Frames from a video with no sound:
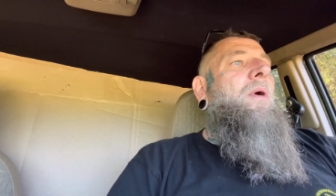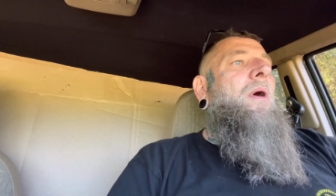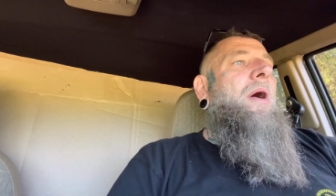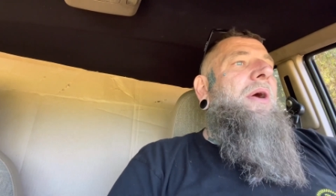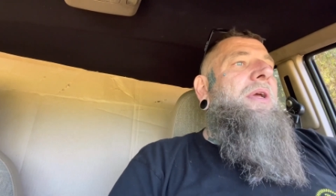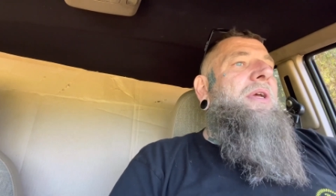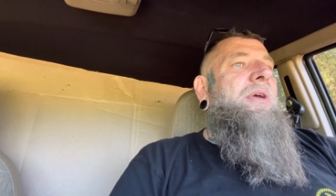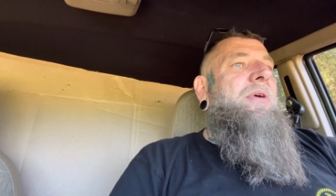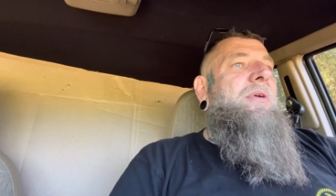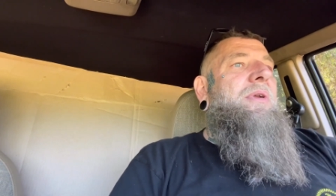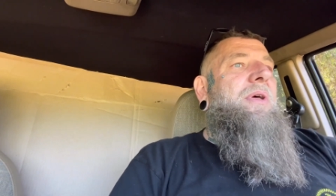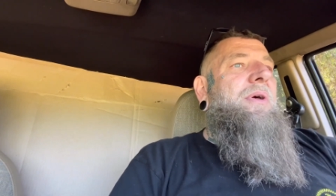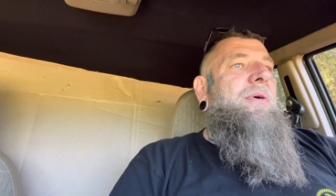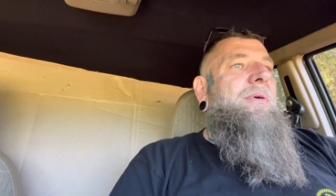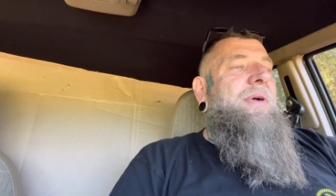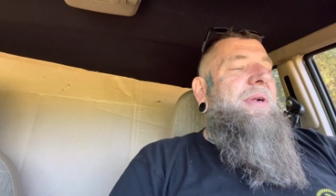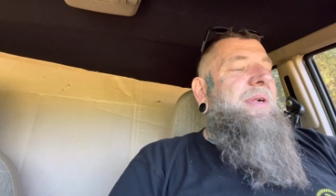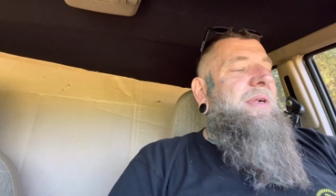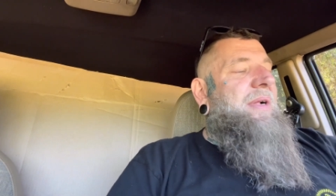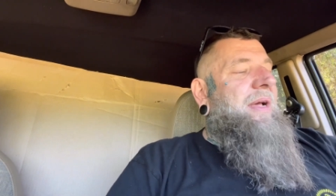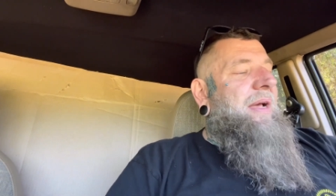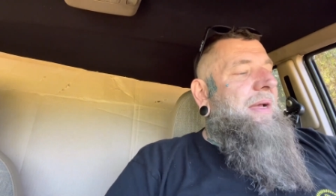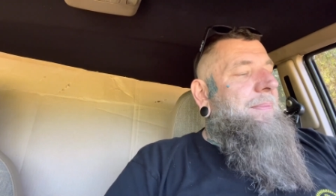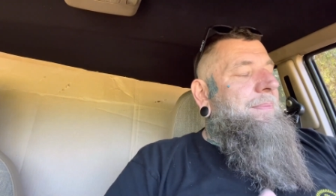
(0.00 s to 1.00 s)
All you do
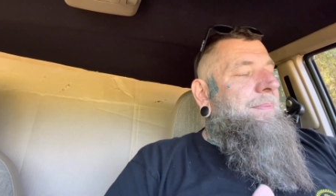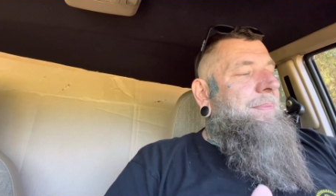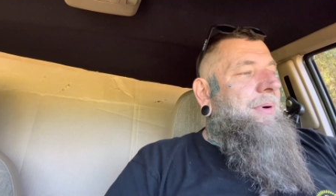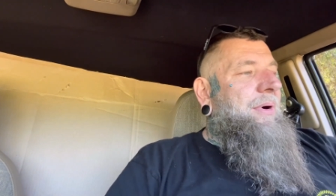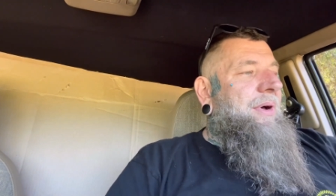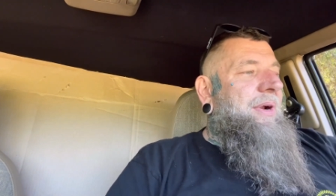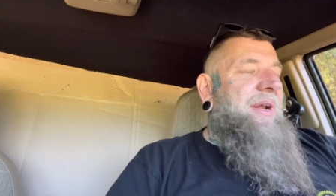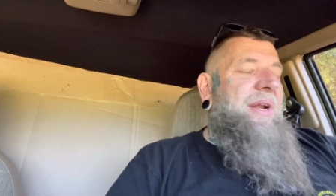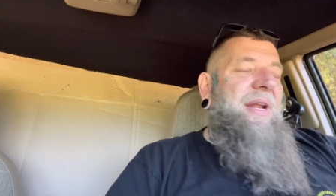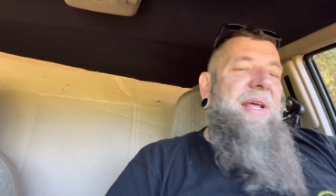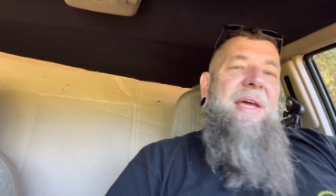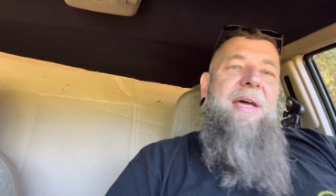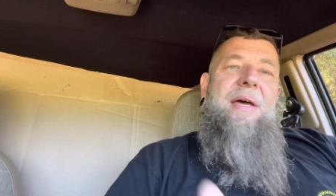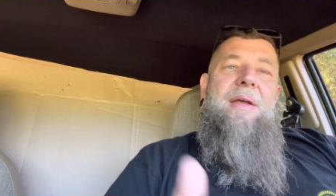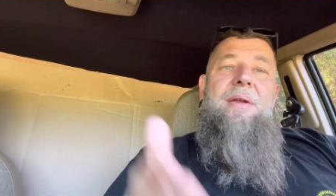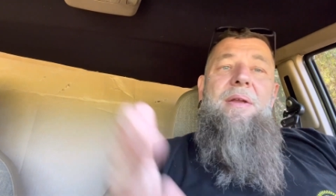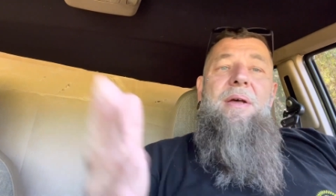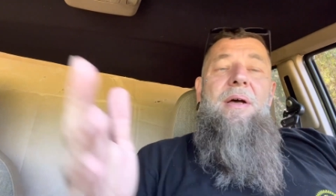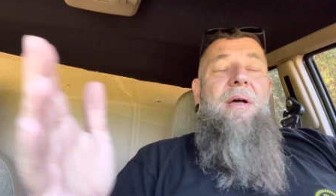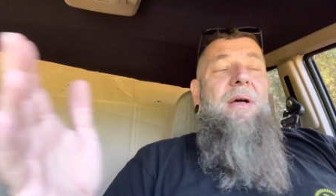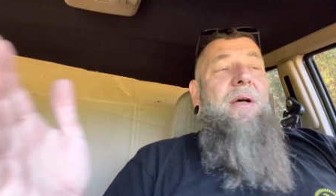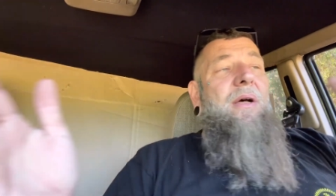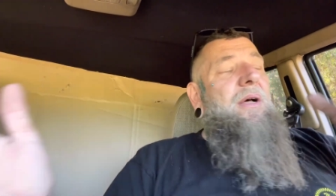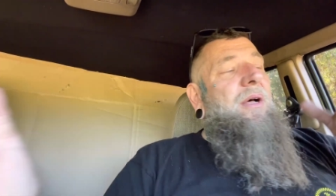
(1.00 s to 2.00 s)
is like put it in,
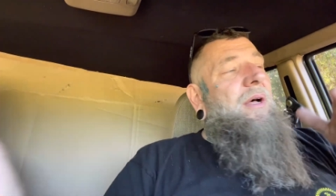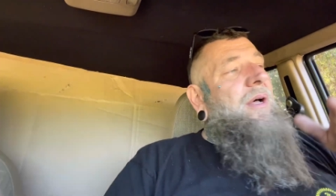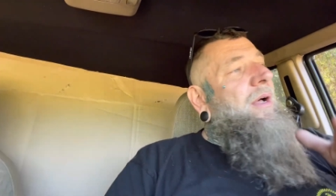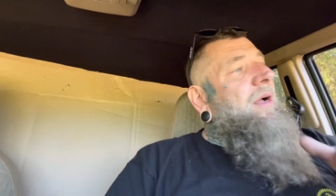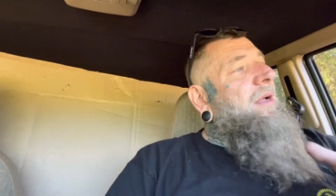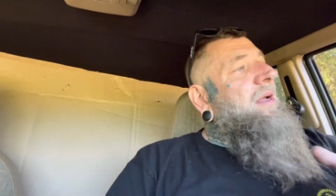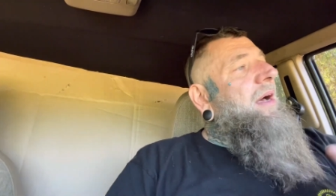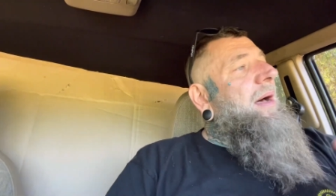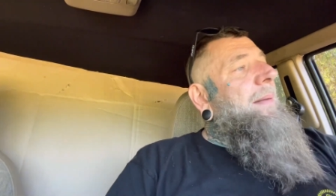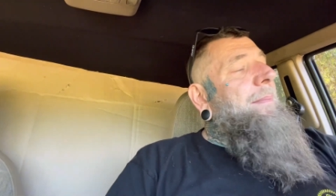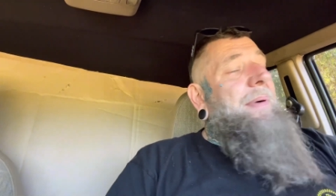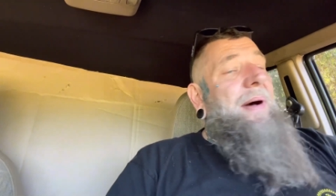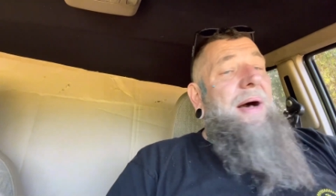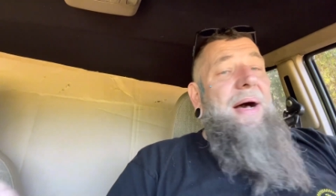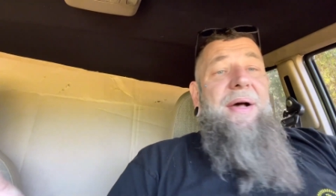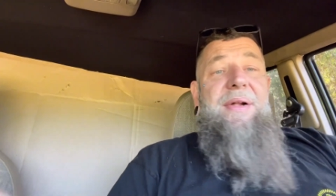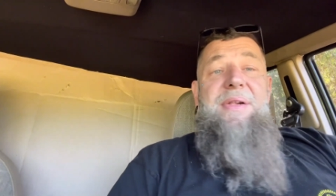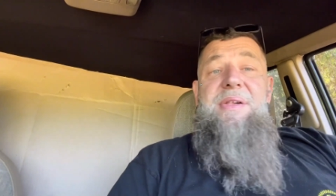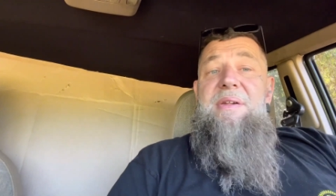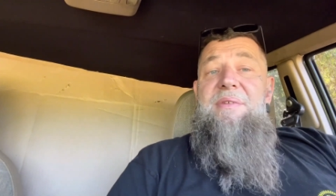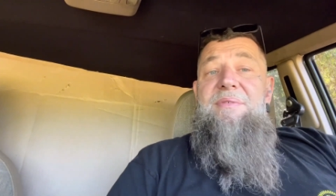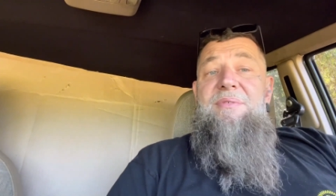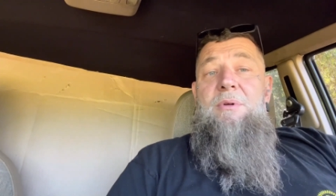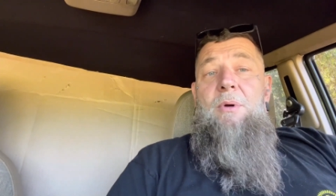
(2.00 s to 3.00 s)
hook up
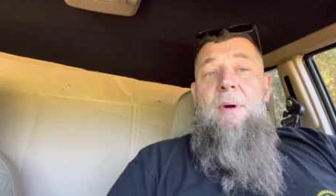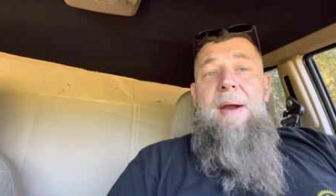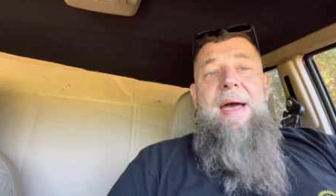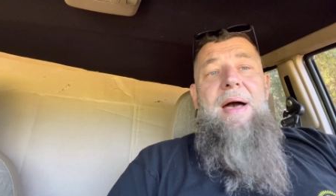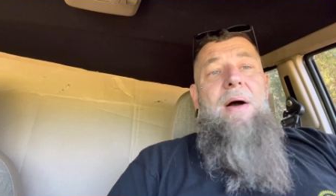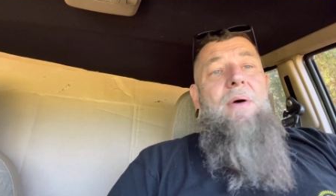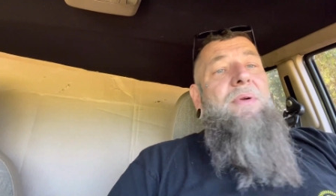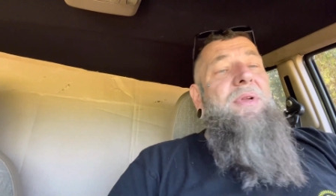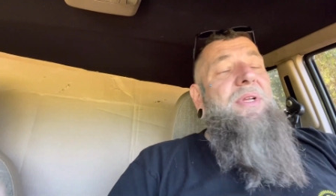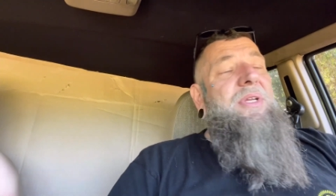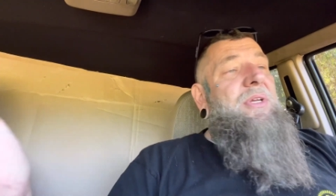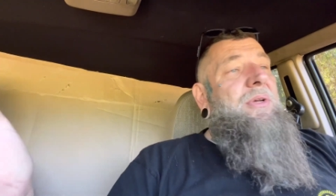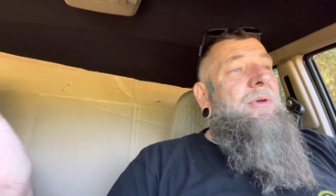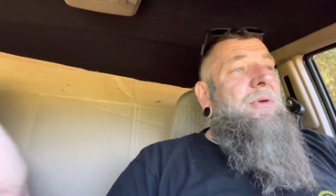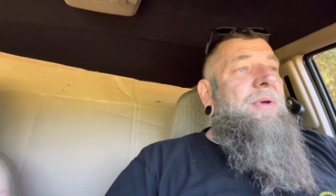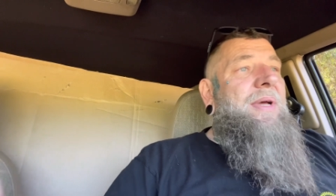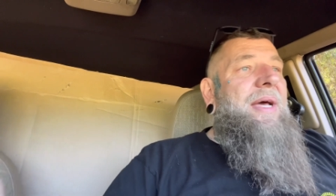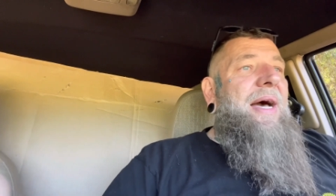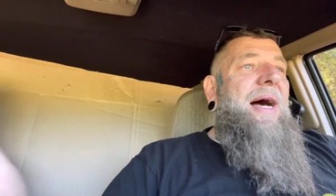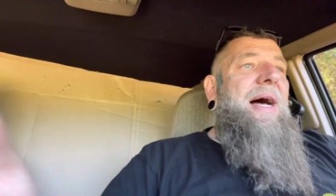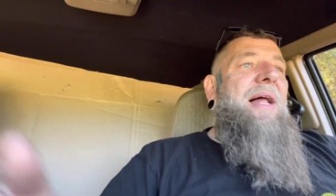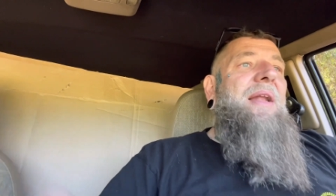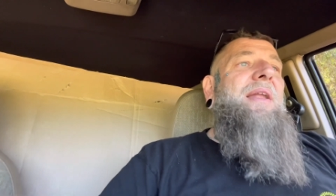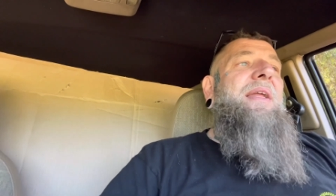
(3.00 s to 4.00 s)
positive ground, you
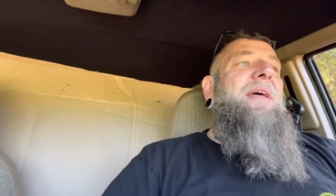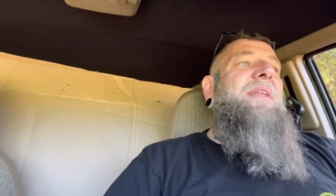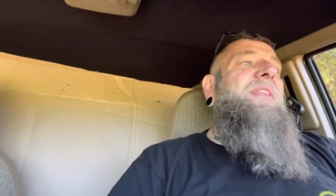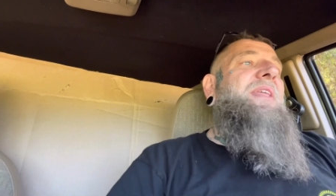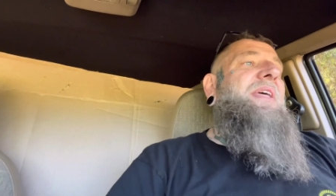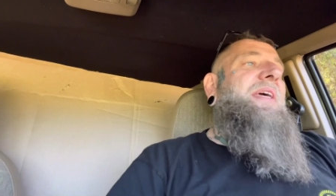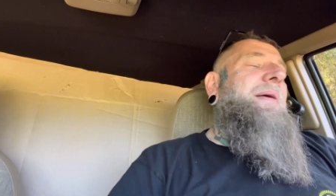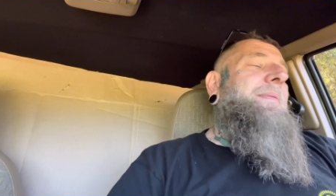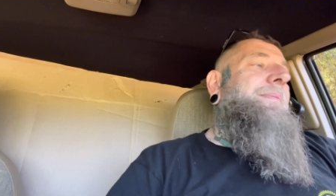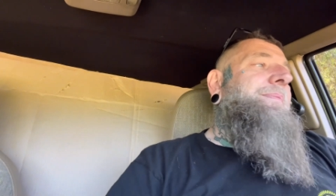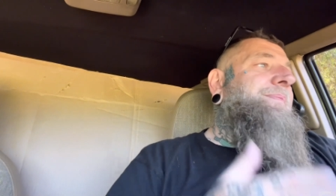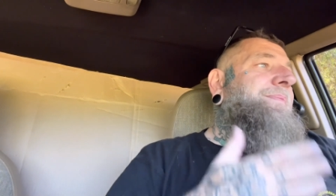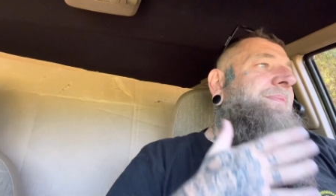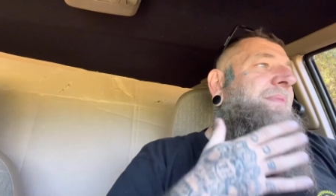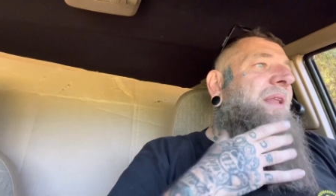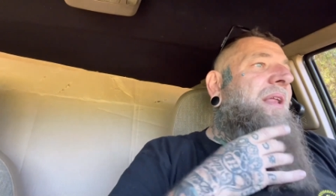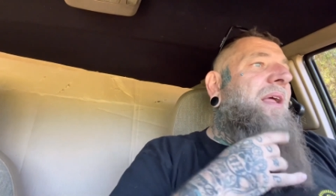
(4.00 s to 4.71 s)
got lithium